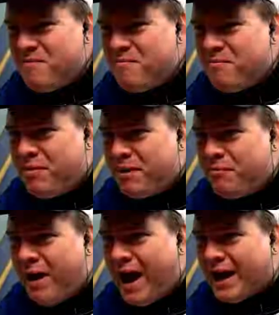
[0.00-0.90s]
Been
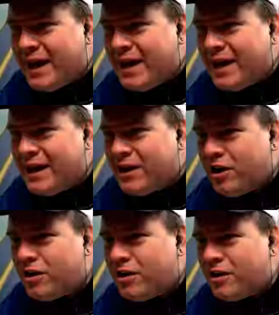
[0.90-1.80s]
packing it in.
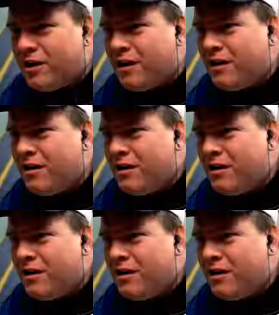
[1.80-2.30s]
Good.